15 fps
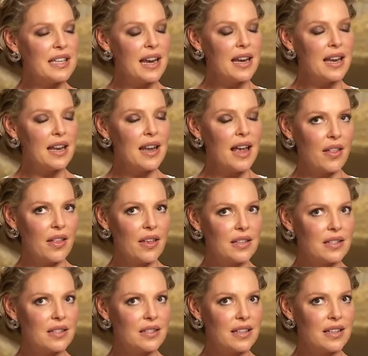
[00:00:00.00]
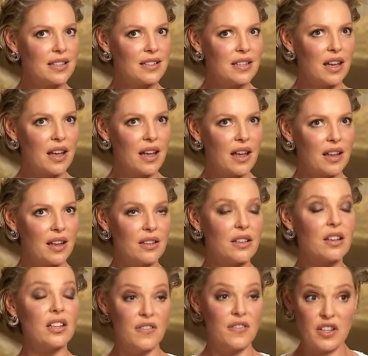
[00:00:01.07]
Sadie Ellis is
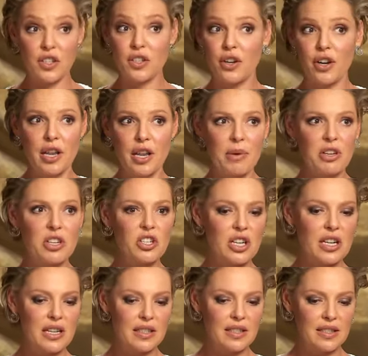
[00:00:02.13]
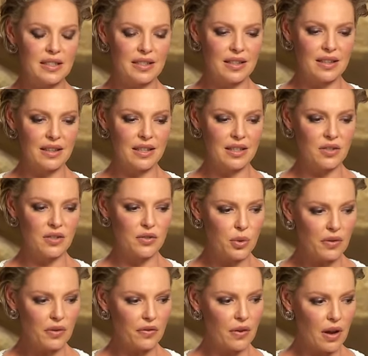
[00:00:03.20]
a defense attorney, but she's this sort
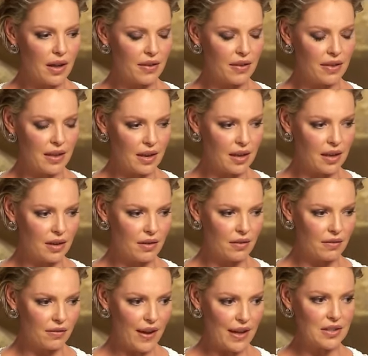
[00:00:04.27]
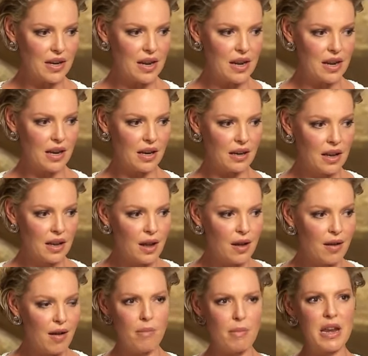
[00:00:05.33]
of, I think, fascinating
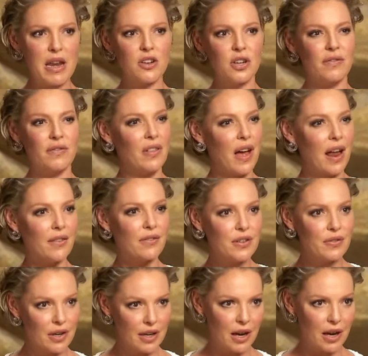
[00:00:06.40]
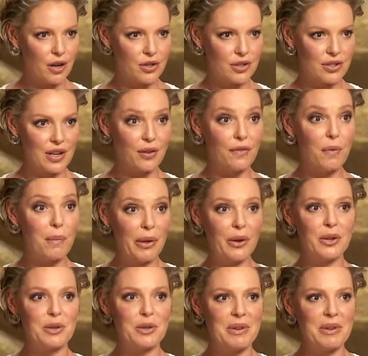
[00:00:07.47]
combination of a lot of different characters that are
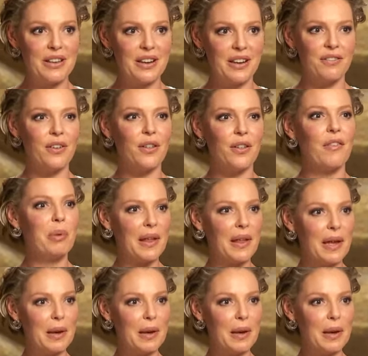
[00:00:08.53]
familiar to me that I feel I've played